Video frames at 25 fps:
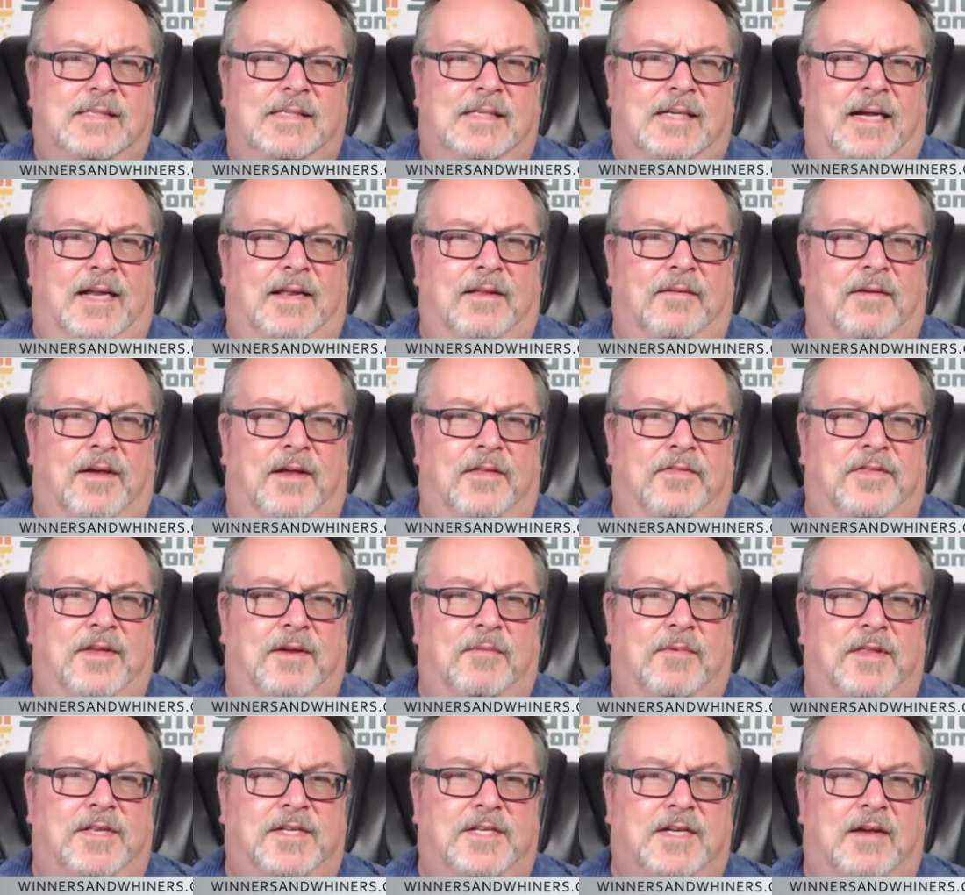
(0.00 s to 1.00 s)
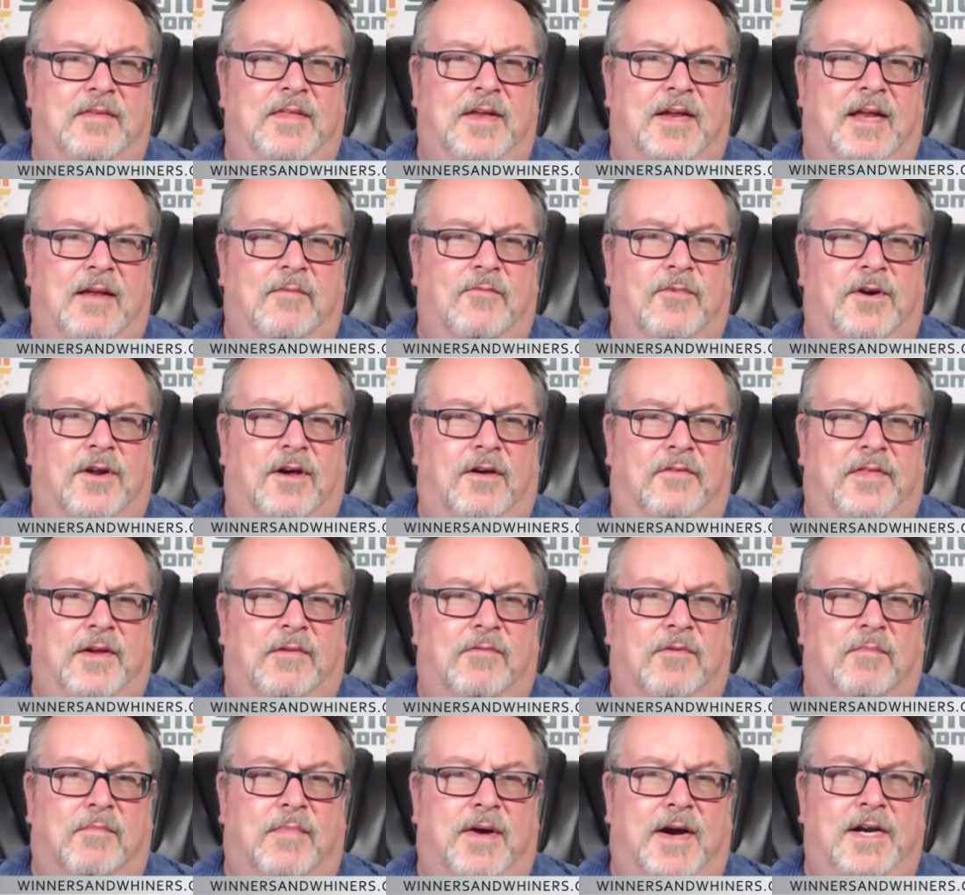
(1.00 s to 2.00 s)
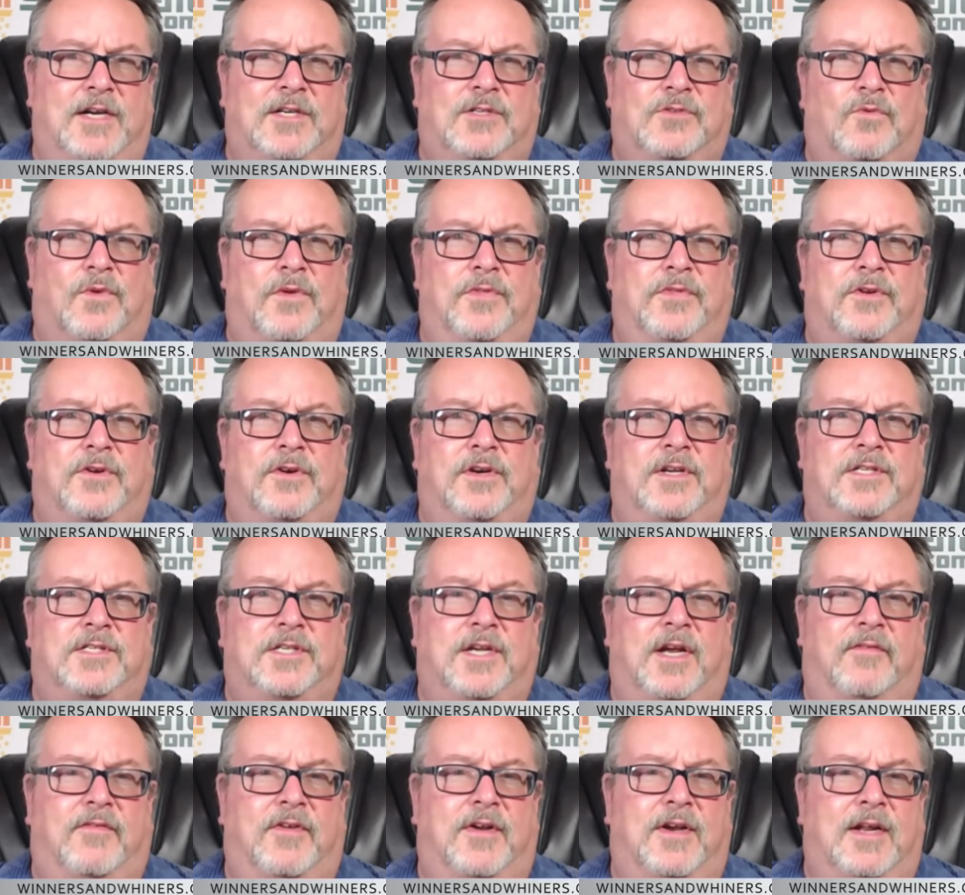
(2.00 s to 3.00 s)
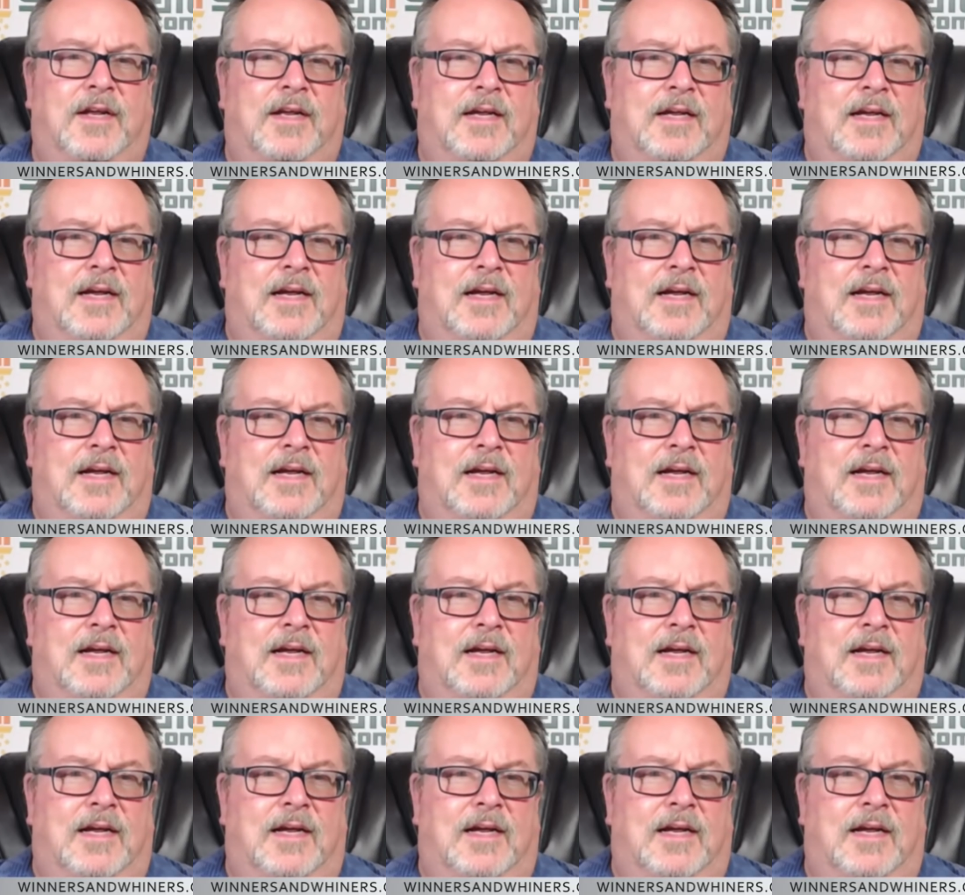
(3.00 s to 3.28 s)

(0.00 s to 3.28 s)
I, I think by the time that game went off they were minus 137.